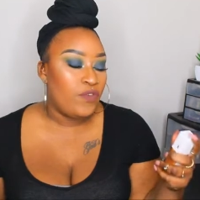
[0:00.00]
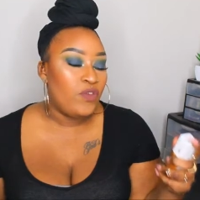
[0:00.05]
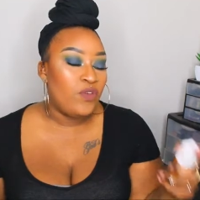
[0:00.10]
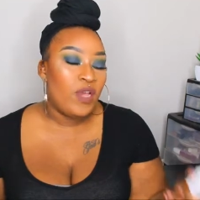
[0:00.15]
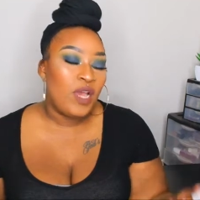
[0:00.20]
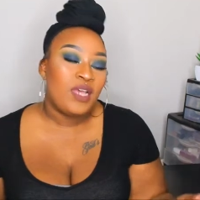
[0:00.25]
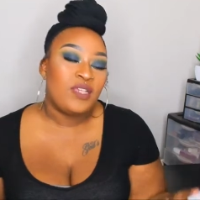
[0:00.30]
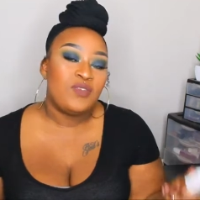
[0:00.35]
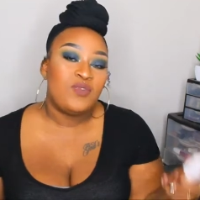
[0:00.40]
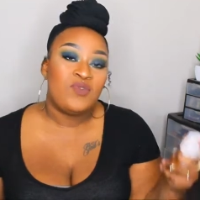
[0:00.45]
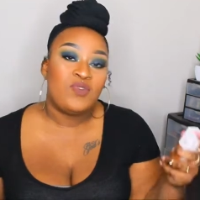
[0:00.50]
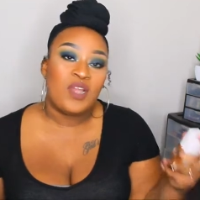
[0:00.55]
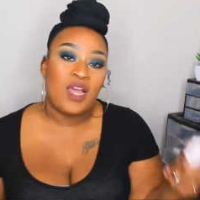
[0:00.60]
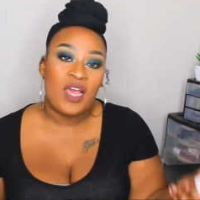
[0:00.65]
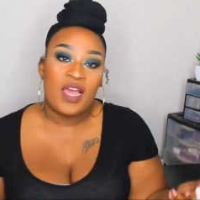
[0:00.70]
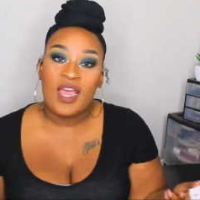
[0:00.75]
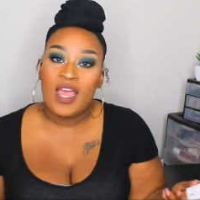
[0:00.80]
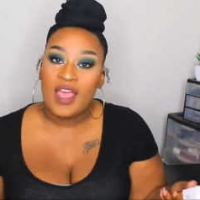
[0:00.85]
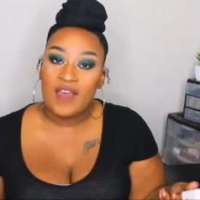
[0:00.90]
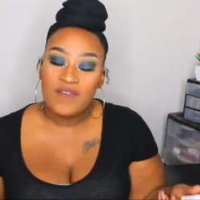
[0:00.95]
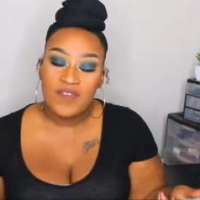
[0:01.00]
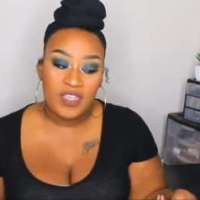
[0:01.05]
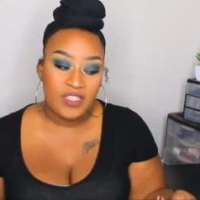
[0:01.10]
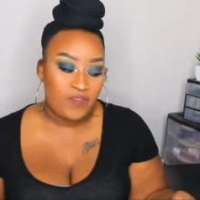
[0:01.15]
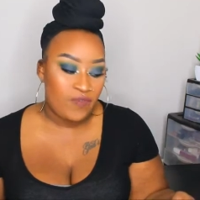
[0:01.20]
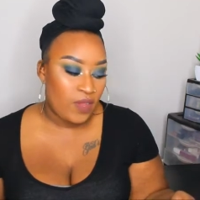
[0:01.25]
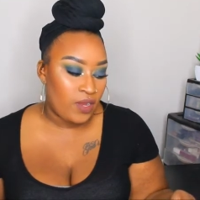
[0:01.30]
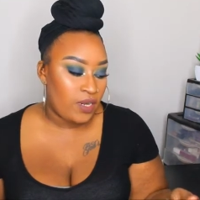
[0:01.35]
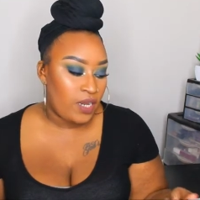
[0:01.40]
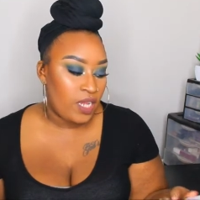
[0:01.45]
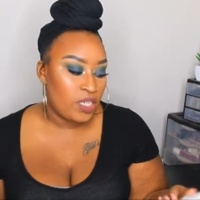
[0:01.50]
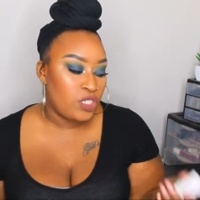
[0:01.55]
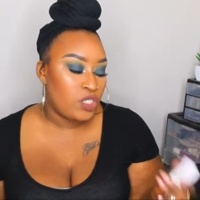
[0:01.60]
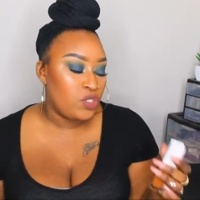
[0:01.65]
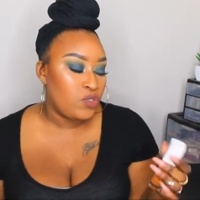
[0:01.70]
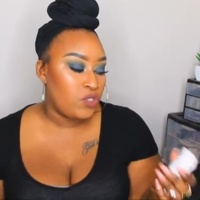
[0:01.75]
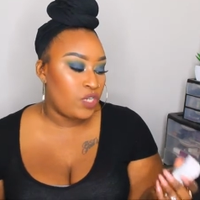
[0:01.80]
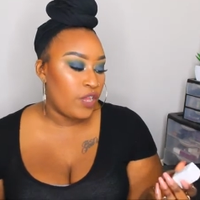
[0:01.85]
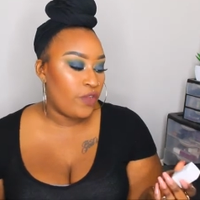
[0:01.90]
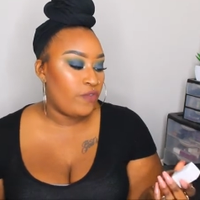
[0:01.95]
you guys do not have this
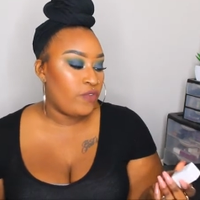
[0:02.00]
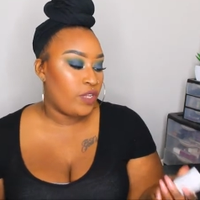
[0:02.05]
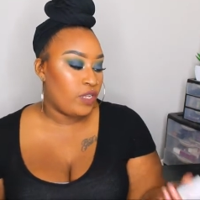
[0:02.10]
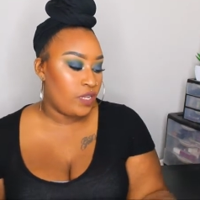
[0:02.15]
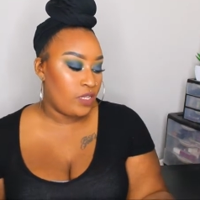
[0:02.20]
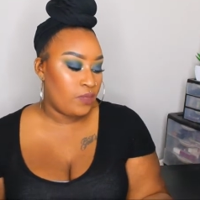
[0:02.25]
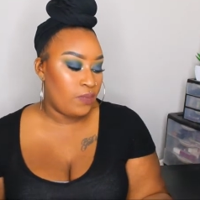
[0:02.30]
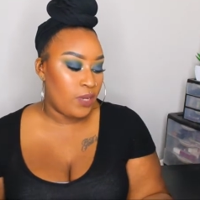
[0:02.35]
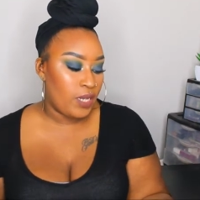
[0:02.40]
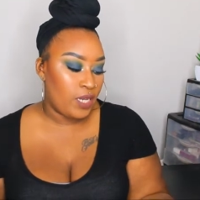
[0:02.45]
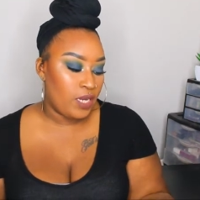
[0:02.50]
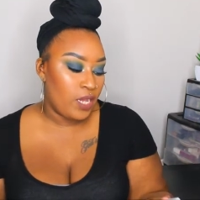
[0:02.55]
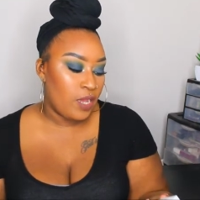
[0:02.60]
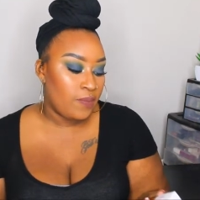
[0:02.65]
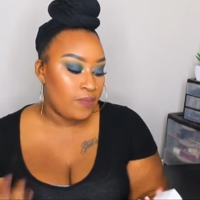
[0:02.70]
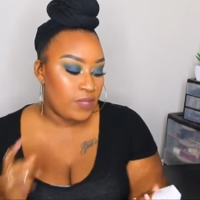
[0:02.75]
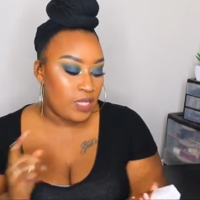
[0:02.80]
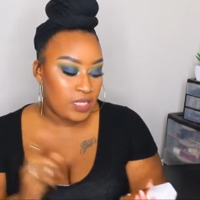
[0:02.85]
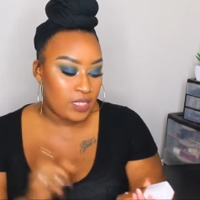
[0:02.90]
foundation, you definitely need to pick it up.